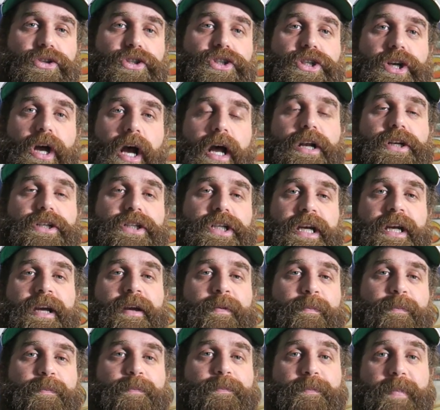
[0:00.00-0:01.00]
judge
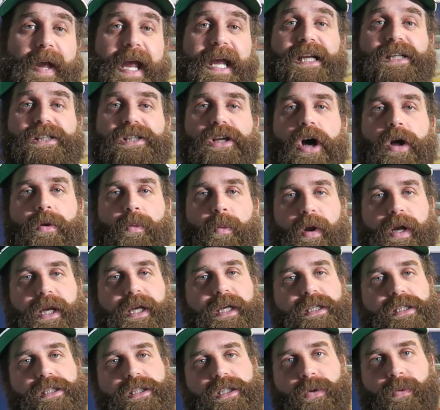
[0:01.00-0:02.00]
him based on what
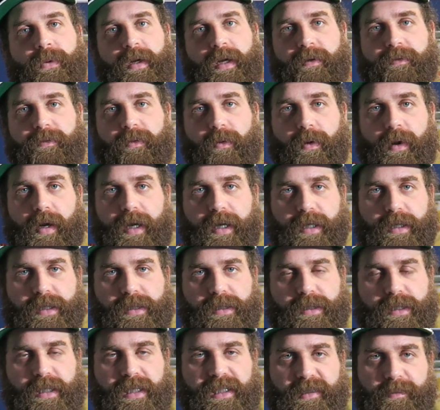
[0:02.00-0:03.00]
he's doing for
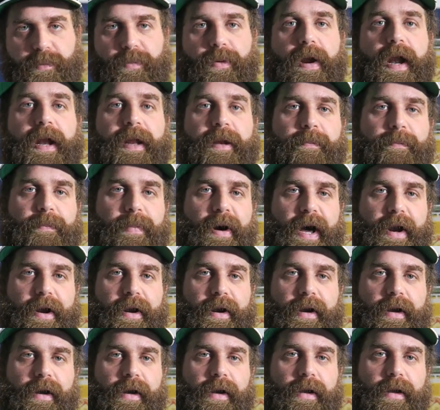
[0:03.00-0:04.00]
his bread and
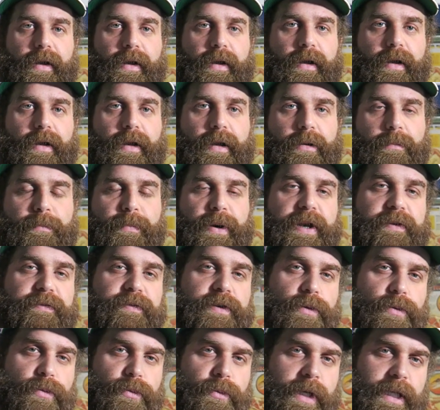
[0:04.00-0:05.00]
butter. But
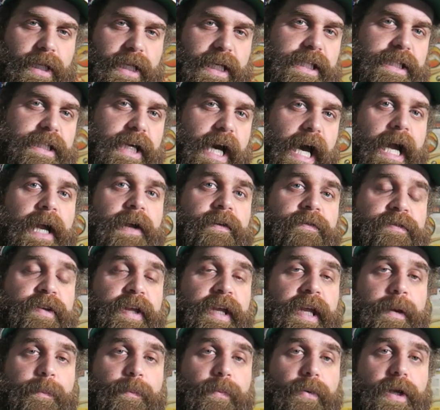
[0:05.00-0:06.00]
if you really dive
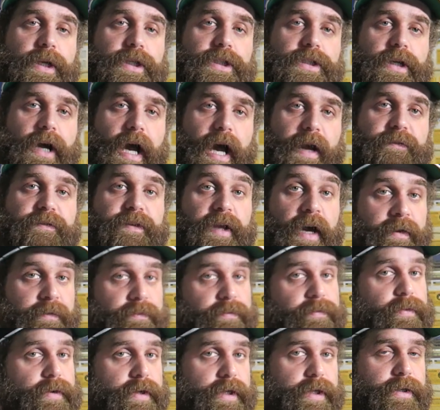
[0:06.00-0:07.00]
deep, which I've
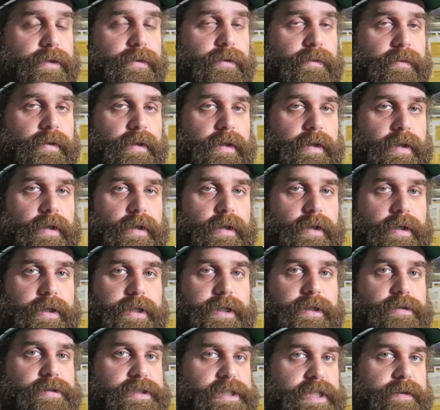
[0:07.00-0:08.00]
done for you,
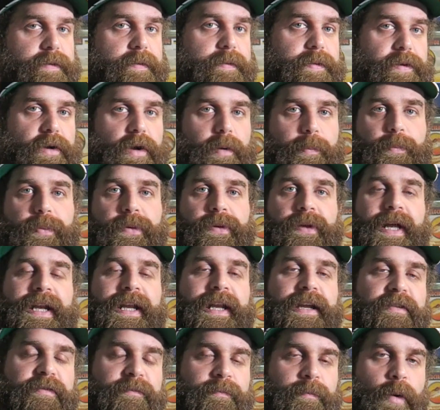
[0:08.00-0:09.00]
you'll see that there are
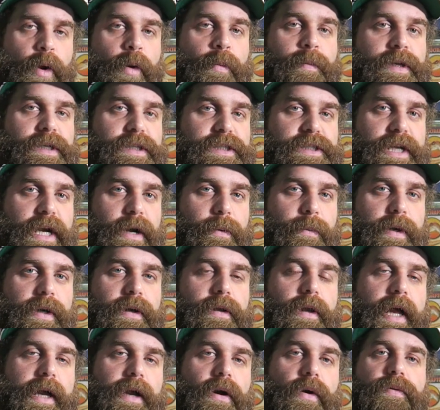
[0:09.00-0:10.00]
plenty of moments there where
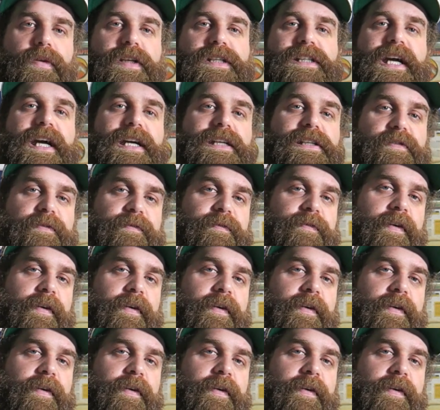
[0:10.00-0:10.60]
you're like, oh, this guy's